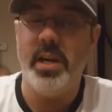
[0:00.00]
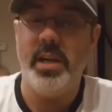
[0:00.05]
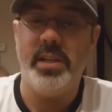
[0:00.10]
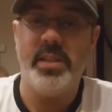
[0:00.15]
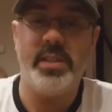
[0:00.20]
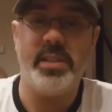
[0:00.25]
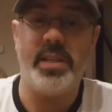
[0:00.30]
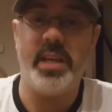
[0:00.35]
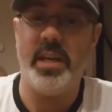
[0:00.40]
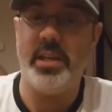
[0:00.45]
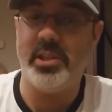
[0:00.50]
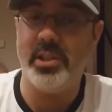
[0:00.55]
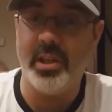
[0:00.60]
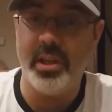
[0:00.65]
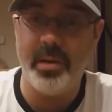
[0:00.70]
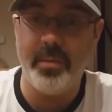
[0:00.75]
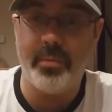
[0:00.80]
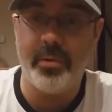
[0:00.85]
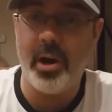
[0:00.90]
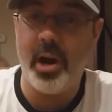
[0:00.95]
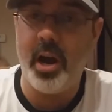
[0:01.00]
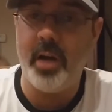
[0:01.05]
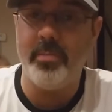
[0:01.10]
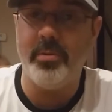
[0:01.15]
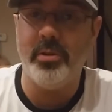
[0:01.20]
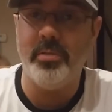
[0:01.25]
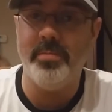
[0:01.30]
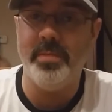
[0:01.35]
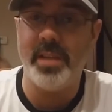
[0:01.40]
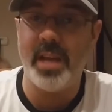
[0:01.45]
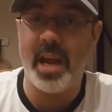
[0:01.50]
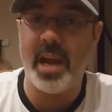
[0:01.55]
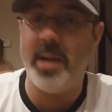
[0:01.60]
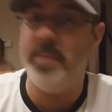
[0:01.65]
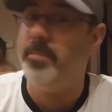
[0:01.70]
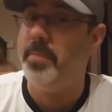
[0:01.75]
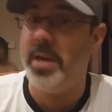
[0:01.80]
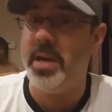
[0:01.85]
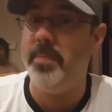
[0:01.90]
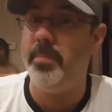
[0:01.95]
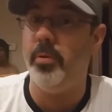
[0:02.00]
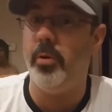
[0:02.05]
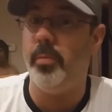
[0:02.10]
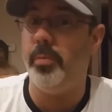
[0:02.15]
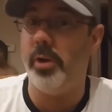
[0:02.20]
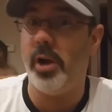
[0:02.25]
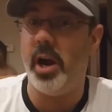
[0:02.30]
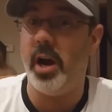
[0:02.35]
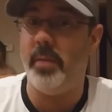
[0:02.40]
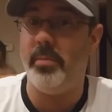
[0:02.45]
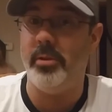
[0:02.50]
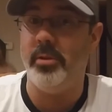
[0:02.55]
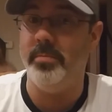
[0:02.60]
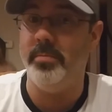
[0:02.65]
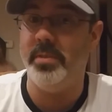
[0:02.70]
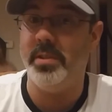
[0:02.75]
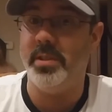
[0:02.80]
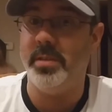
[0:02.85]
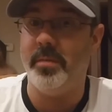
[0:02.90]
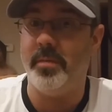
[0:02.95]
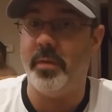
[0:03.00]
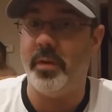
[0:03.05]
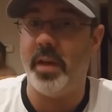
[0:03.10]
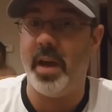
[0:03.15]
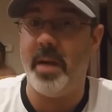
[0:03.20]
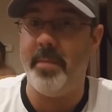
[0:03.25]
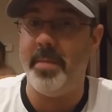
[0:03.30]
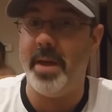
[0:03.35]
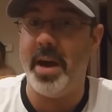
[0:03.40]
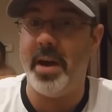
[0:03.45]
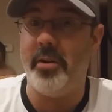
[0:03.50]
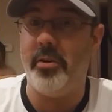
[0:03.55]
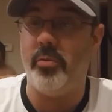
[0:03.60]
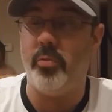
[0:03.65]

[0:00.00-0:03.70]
scheduling problems and people problems for that matter.